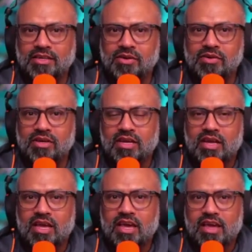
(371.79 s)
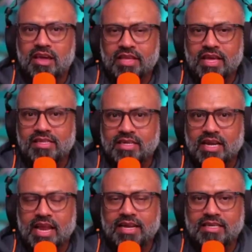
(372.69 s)
you know, if there is
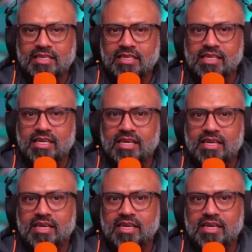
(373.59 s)
a clarity,